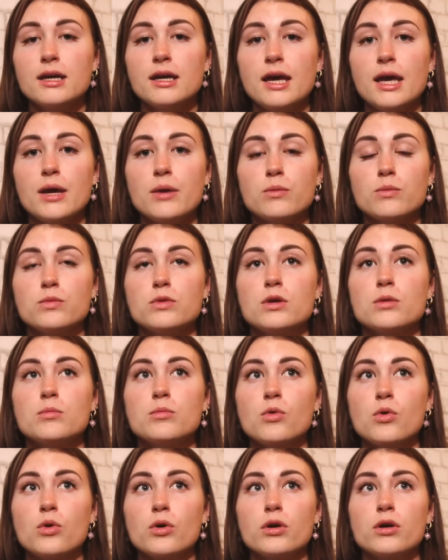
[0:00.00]
and the
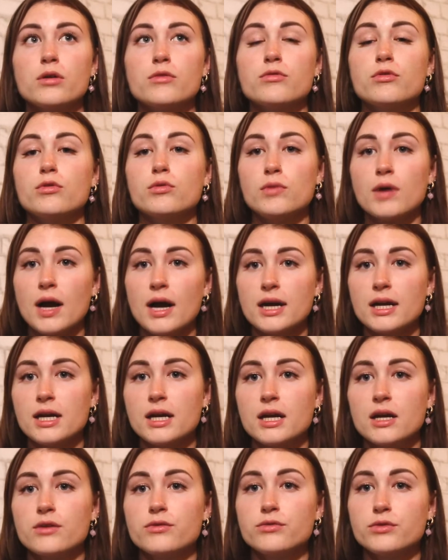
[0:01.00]
more
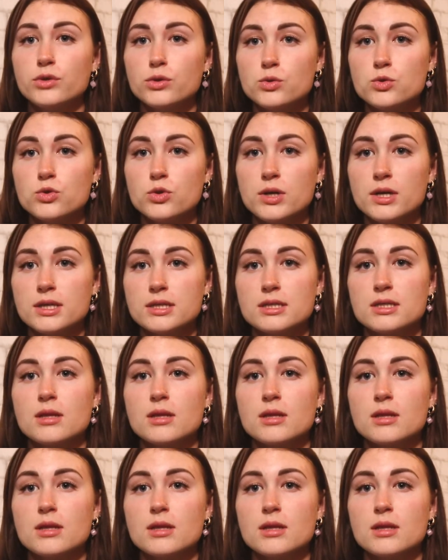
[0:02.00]
variety of nutrients,